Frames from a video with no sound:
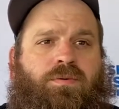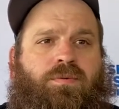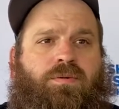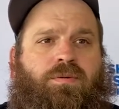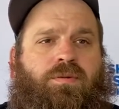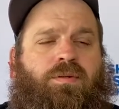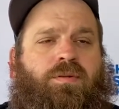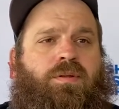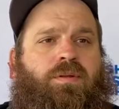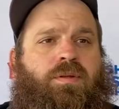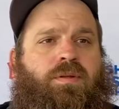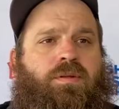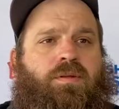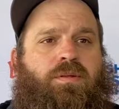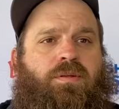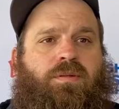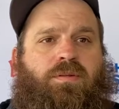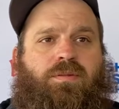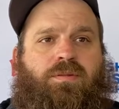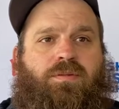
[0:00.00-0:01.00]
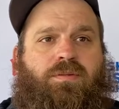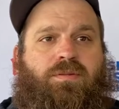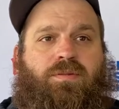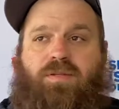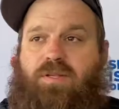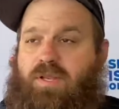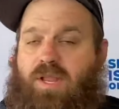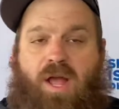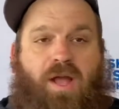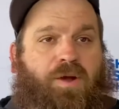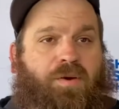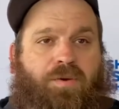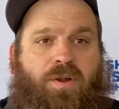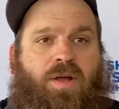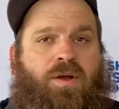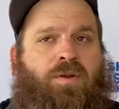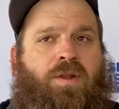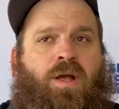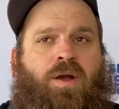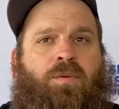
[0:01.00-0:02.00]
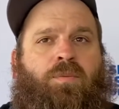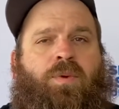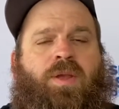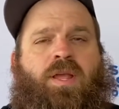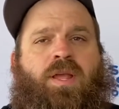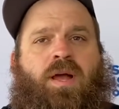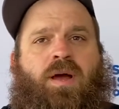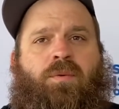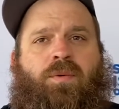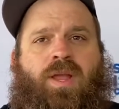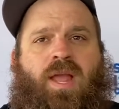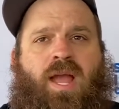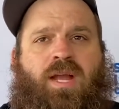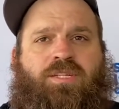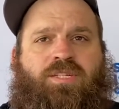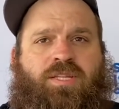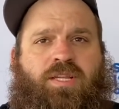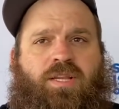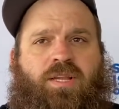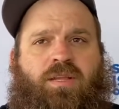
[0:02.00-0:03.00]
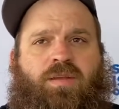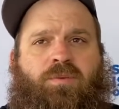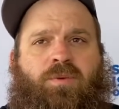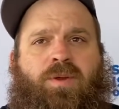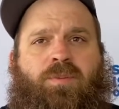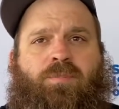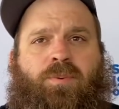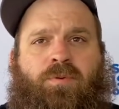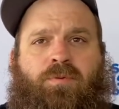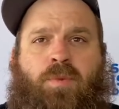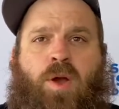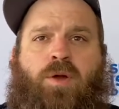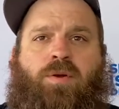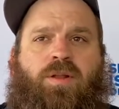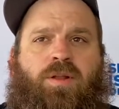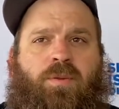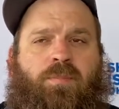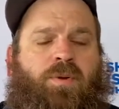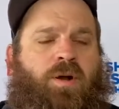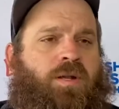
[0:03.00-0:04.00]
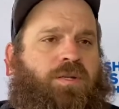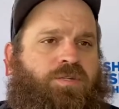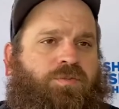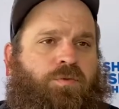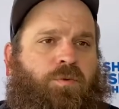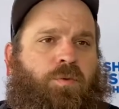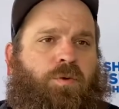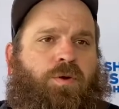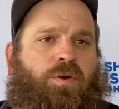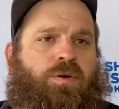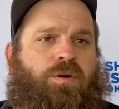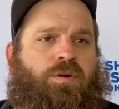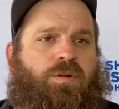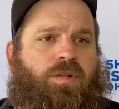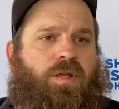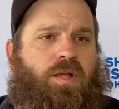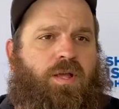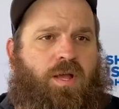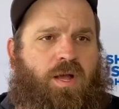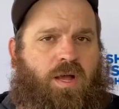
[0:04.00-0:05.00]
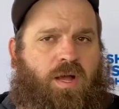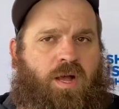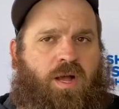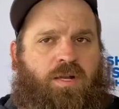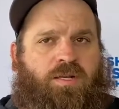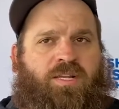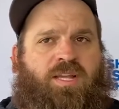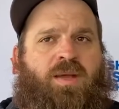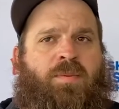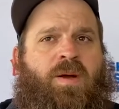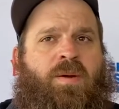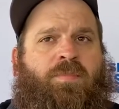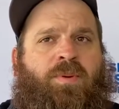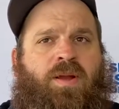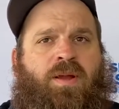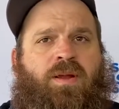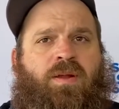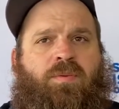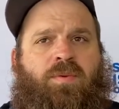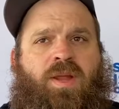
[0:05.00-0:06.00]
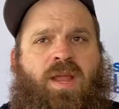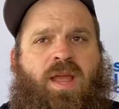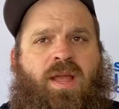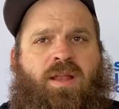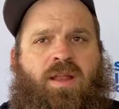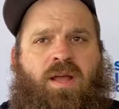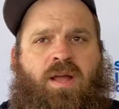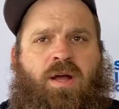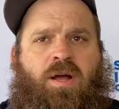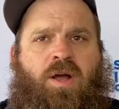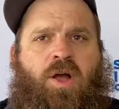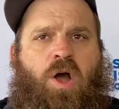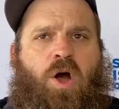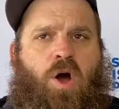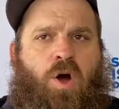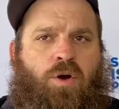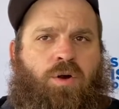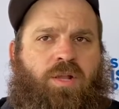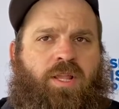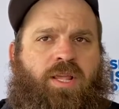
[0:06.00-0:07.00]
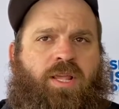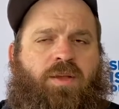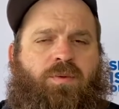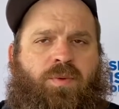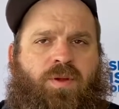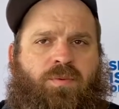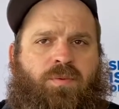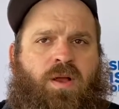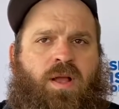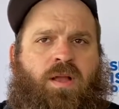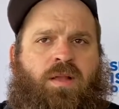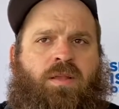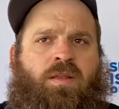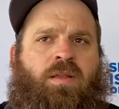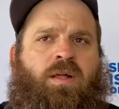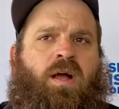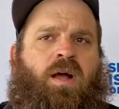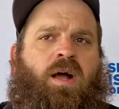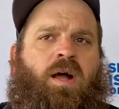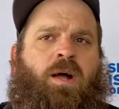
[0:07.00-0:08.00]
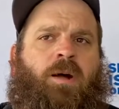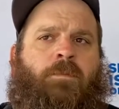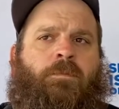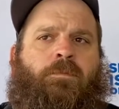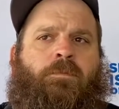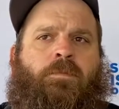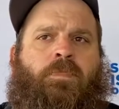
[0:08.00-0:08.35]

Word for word: video, no experience. No, them, no, right? no. We uh, we actually we promoted a bunch for uh, to come up here. We had uh, our league we run. Uh,